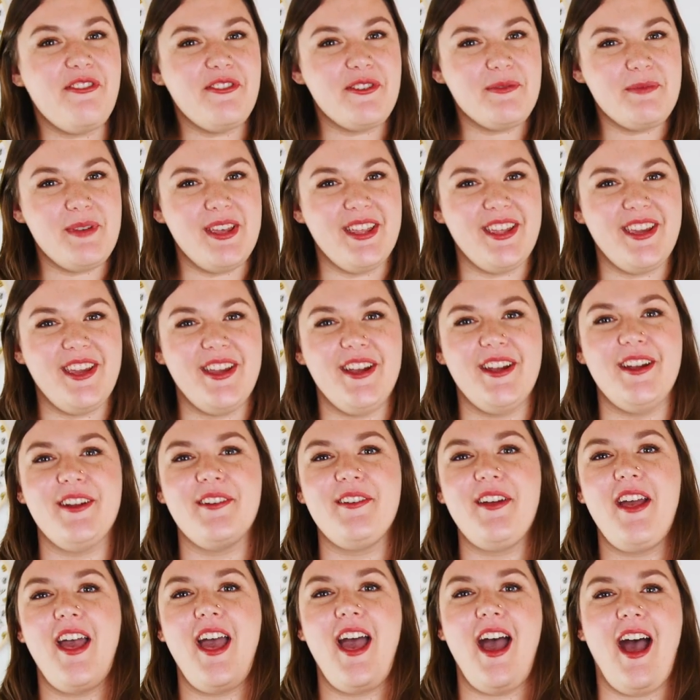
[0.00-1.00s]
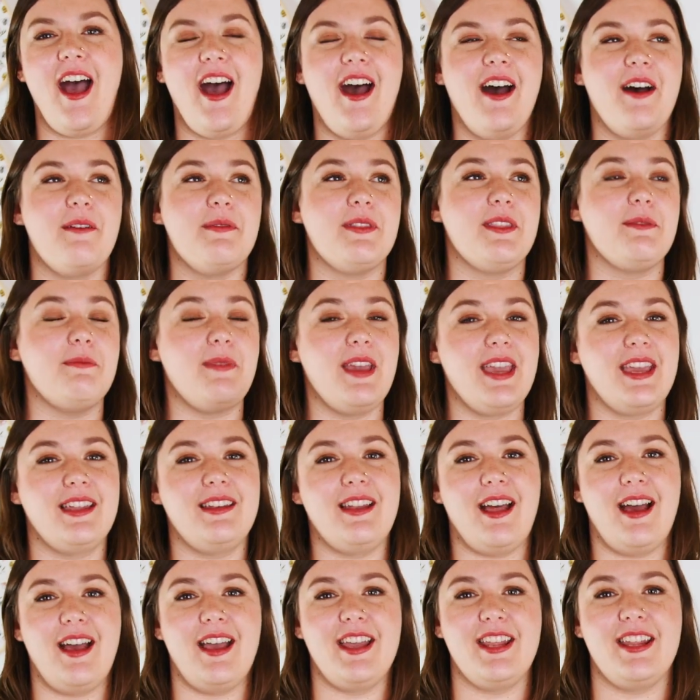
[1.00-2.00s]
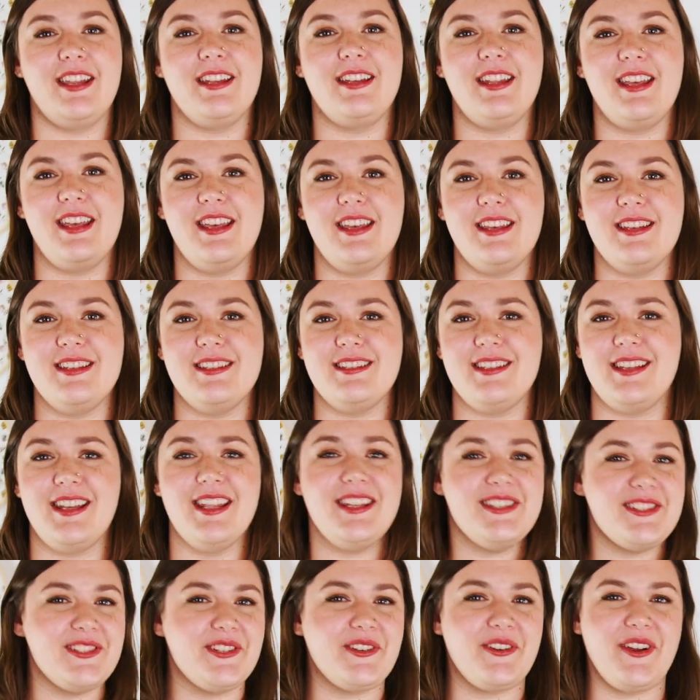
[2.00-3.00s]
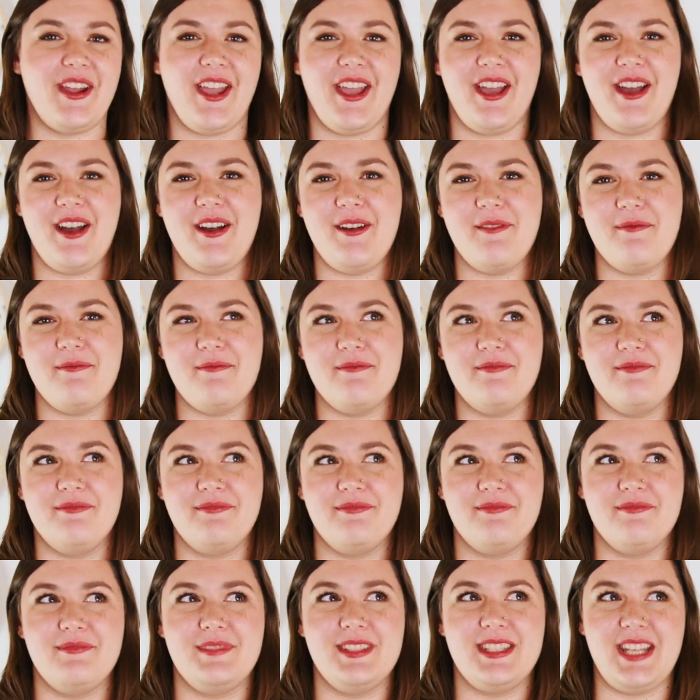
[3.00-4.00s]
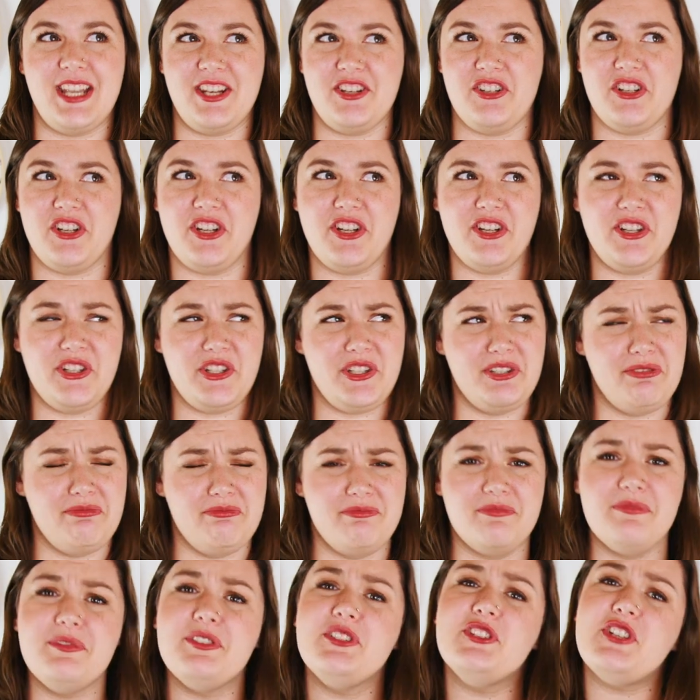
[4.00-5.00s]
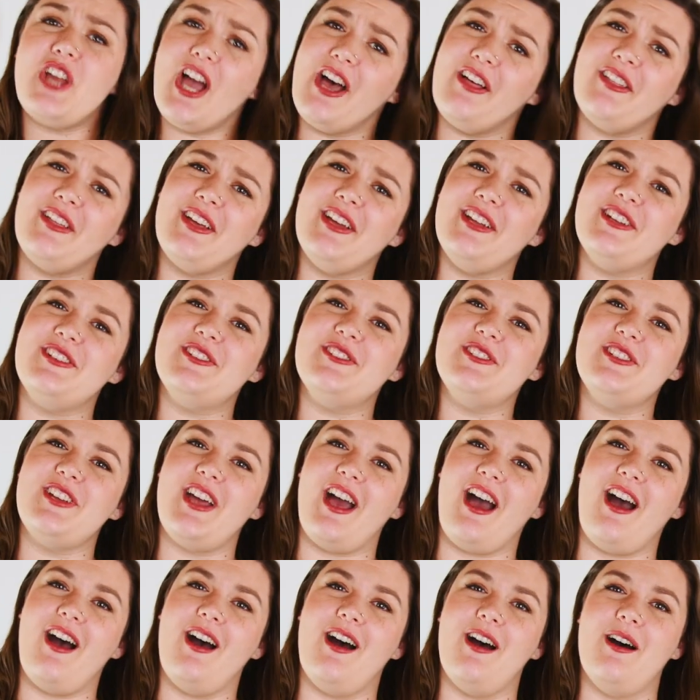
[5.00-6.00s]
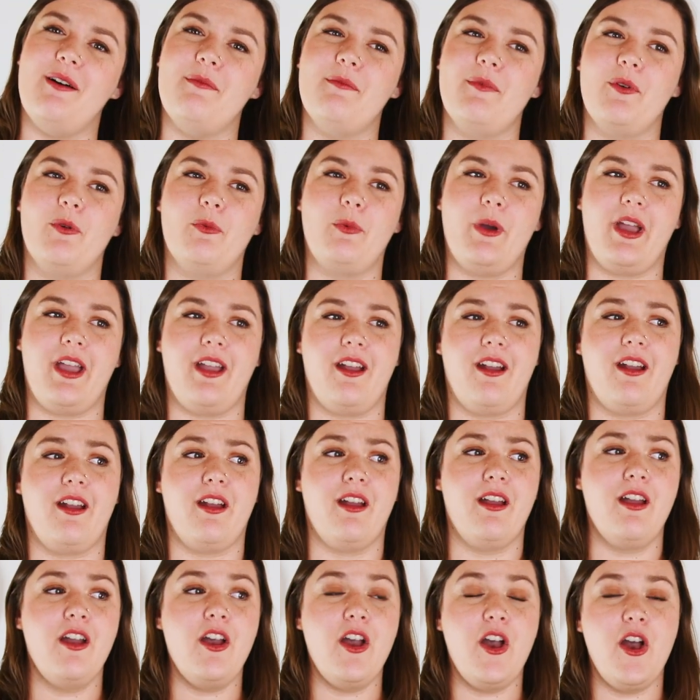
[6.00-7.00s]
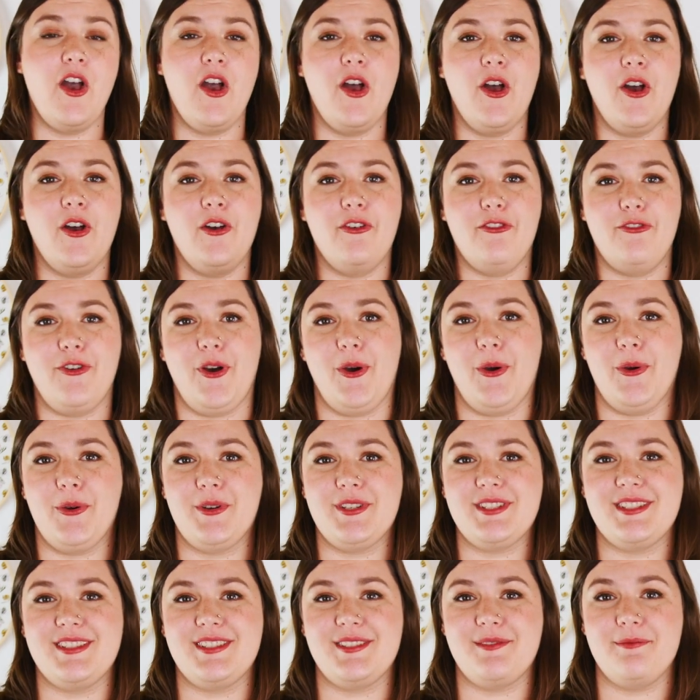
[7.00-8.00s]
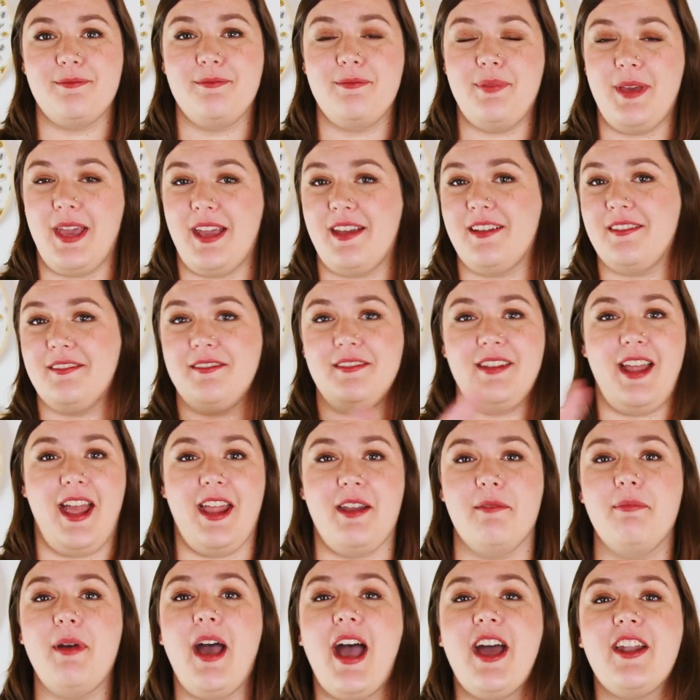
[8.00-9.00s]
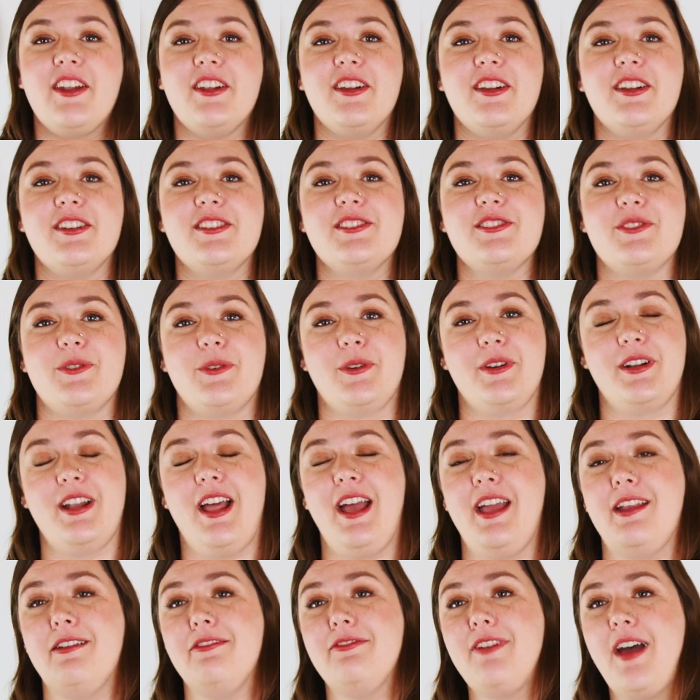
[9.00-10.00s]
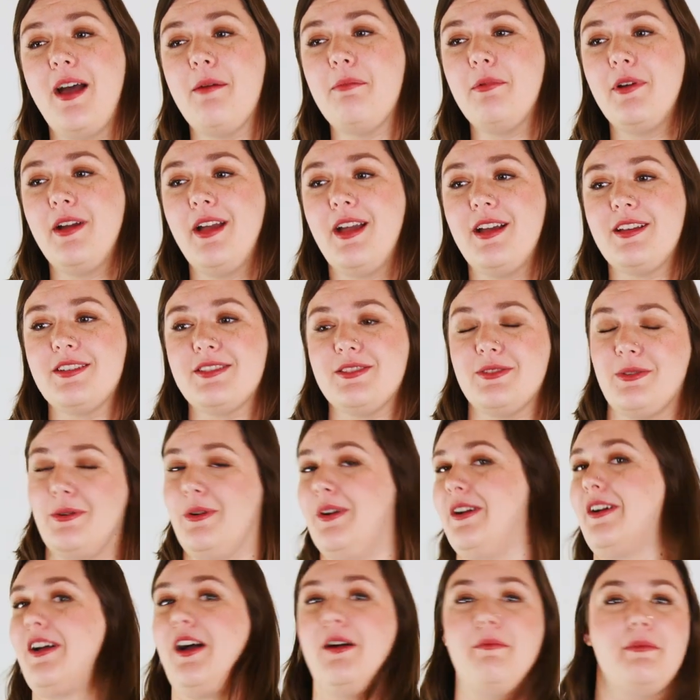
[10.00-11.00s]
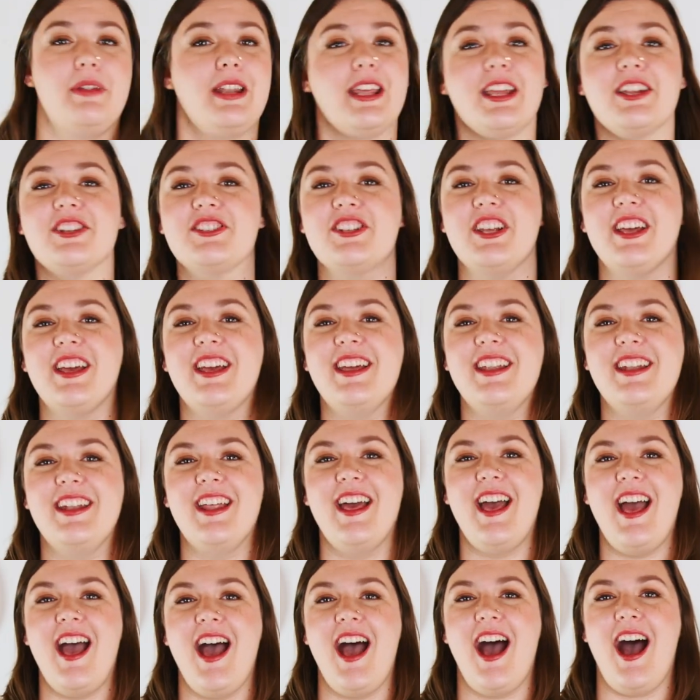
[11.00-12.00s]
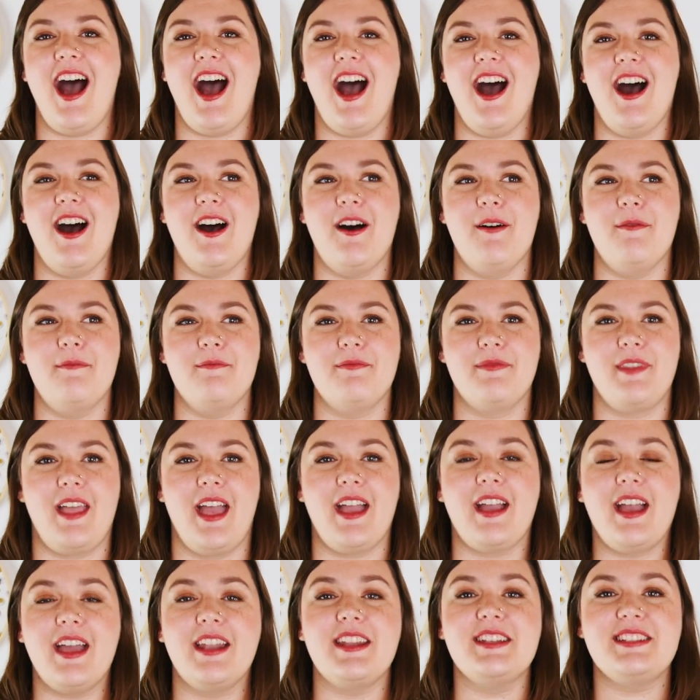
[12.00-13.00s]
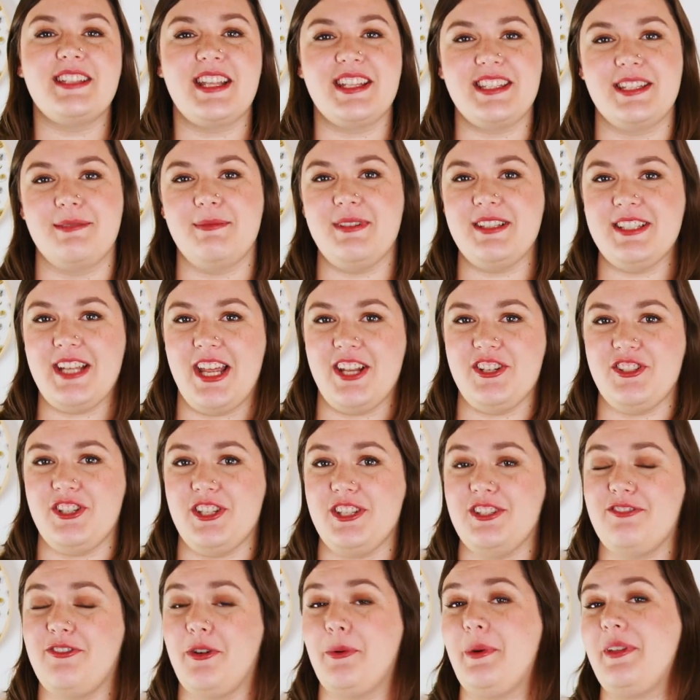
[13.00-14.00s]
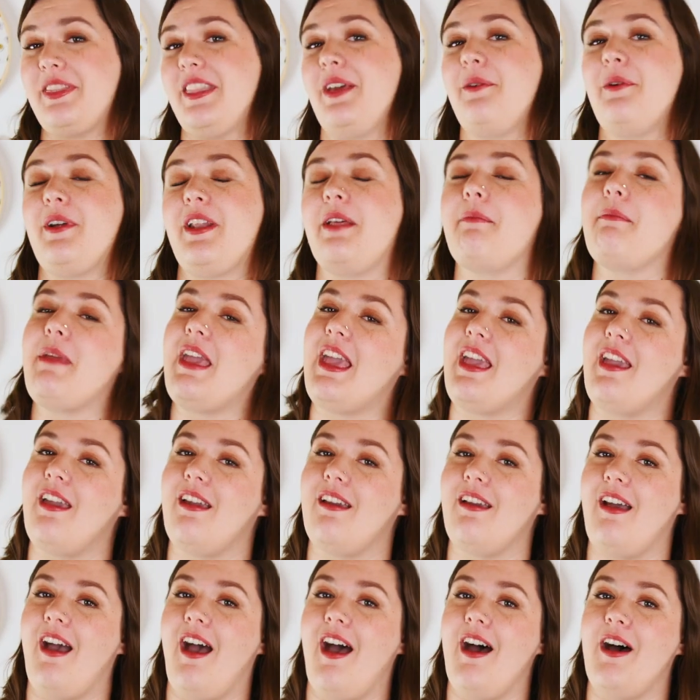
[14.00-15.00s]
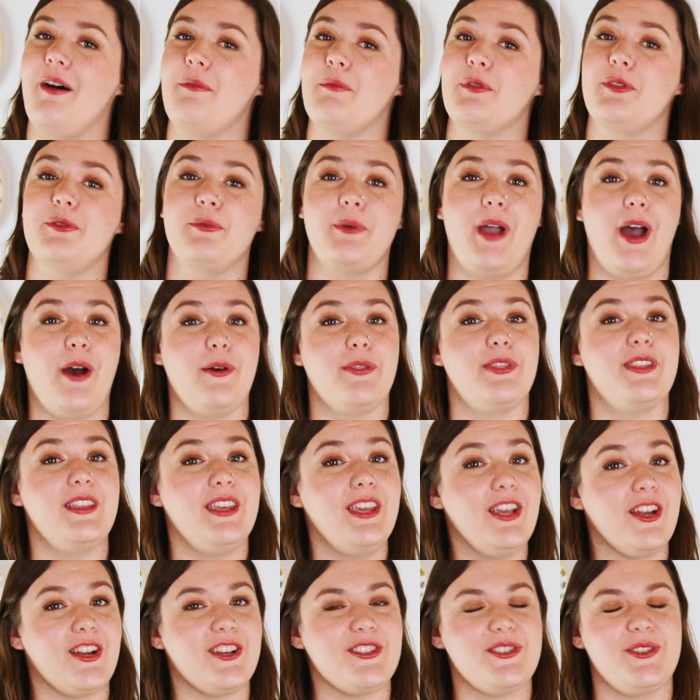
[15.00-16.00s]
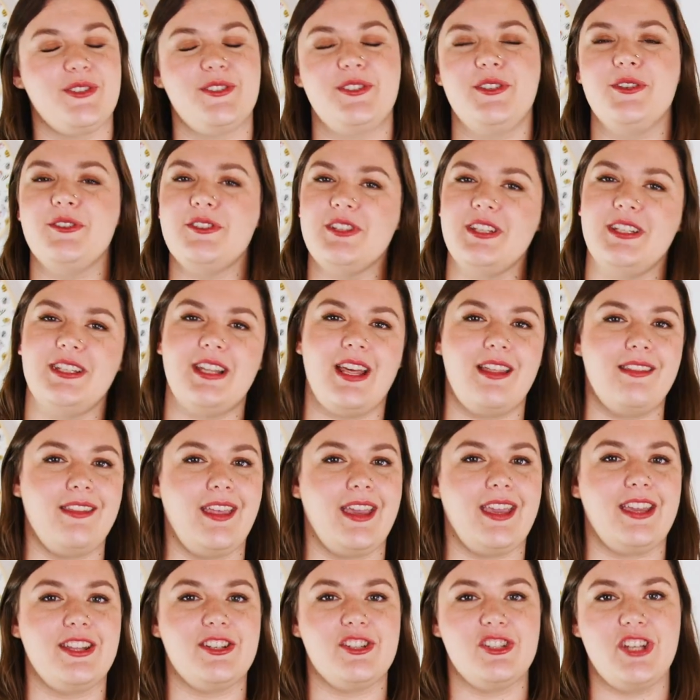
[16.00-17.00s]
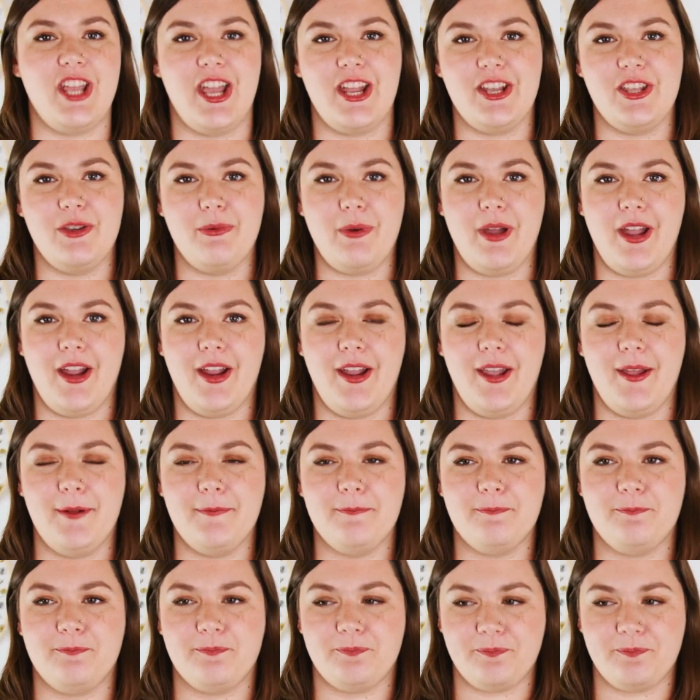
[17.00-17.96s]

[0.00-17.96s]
familiar, the Make 9 is an Instagram-centered challenge where folks pick 9 patterns or 9 fabrics or a combination and kind of set some intentions for what they want to make throughout the year. So it's usually done like in January.